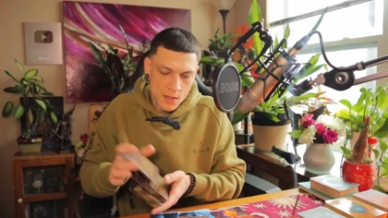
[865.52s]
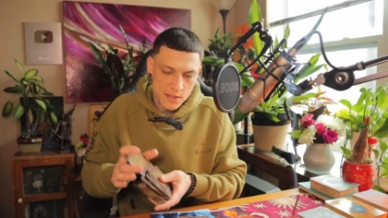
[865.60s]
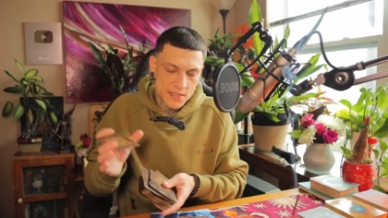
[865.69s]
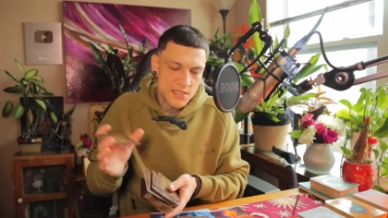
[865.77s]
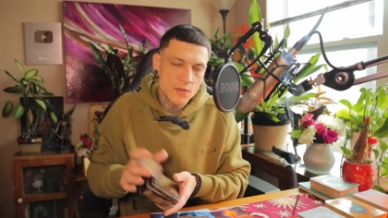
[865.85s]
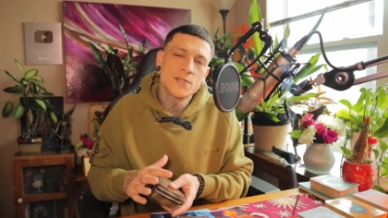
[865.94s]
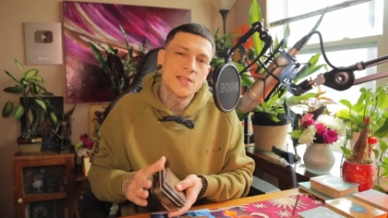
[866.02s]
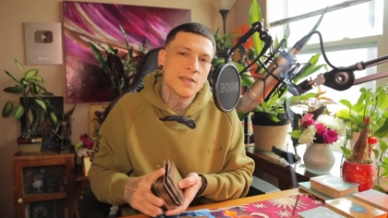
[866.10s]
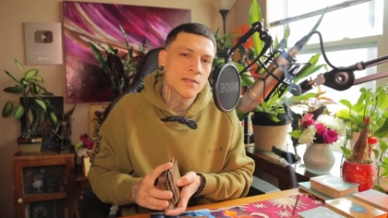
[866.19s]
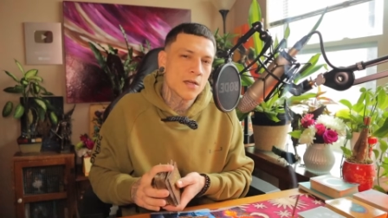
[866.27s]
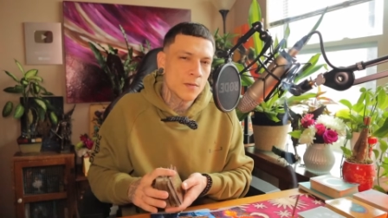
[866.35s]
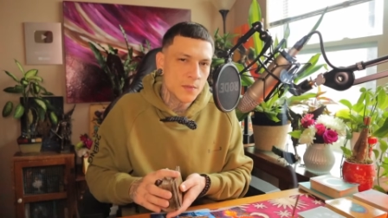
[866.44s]
Let's see what's
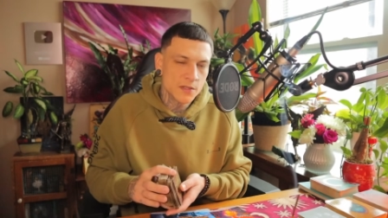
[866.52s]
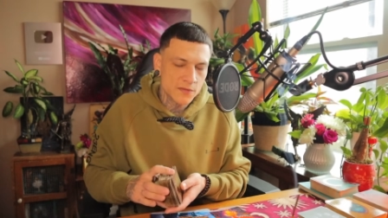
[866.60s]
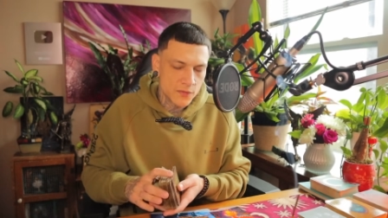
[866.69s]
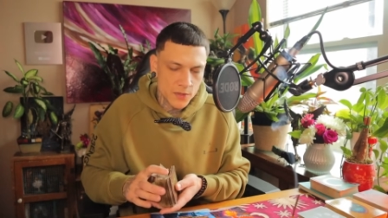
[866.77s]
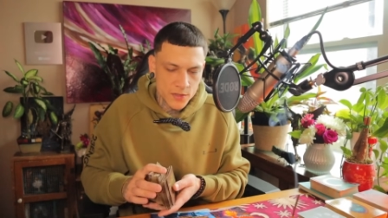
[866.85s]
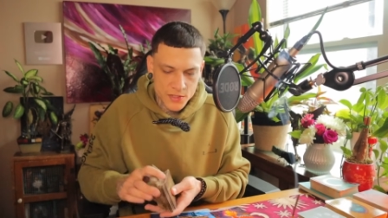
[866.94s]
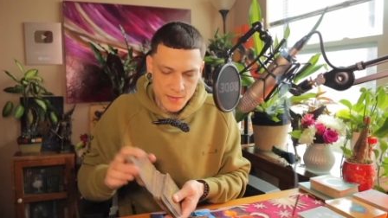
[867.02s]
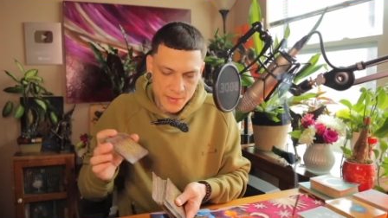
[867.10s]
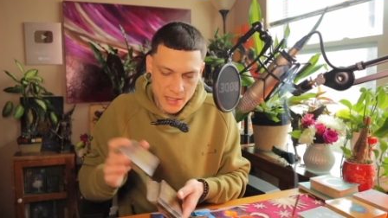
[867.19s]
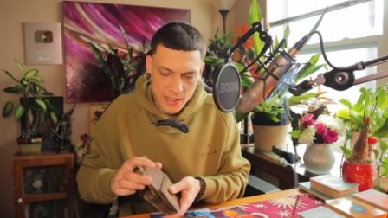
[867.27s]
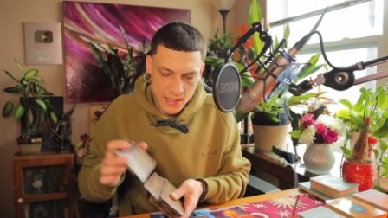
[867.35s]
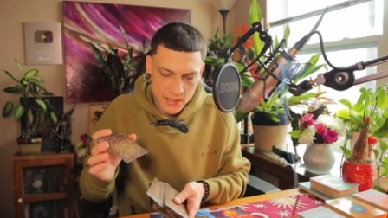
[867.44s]
incoming for you,
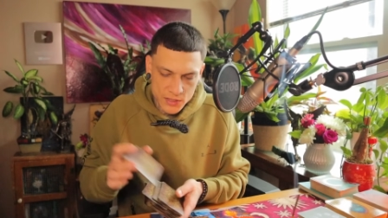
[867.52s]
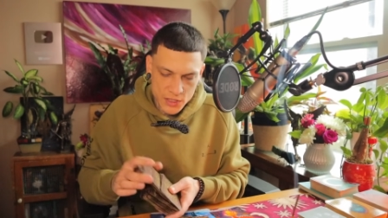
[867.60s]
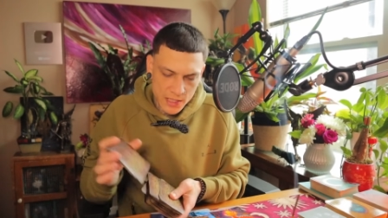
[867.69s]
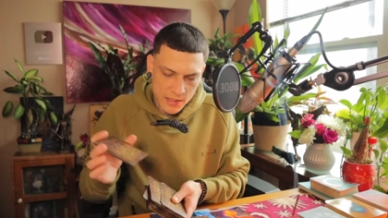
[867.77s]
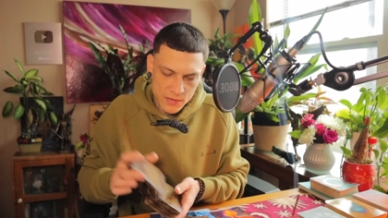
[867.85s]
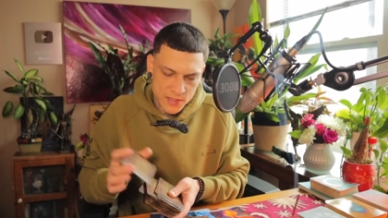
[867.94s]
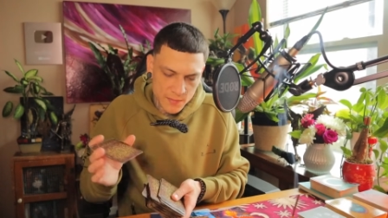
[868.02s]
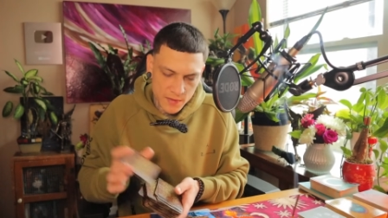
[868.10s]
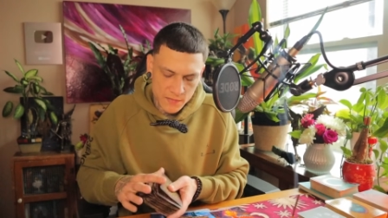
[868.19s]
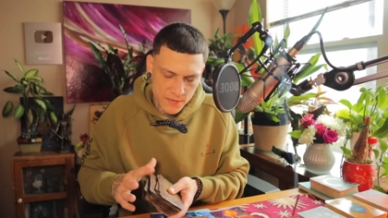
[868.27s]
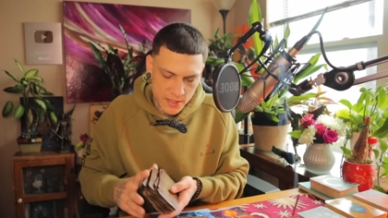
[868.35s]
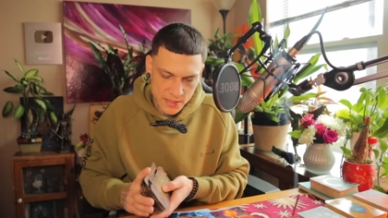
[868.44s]
Gemini, and check out some
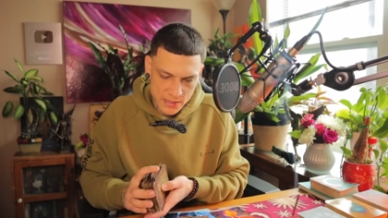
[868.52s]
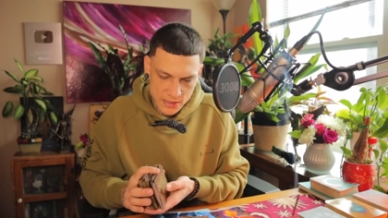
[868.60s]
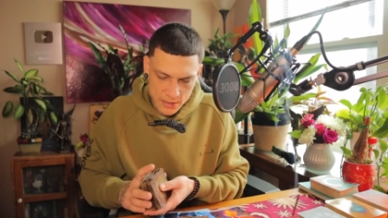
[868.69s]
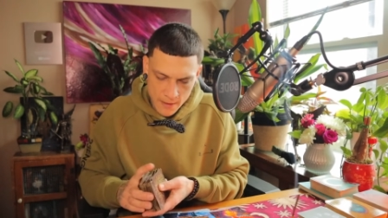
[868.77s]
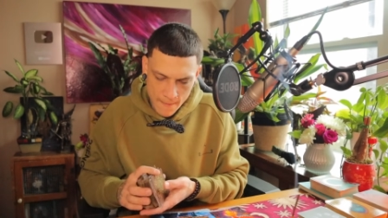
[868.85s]
advice.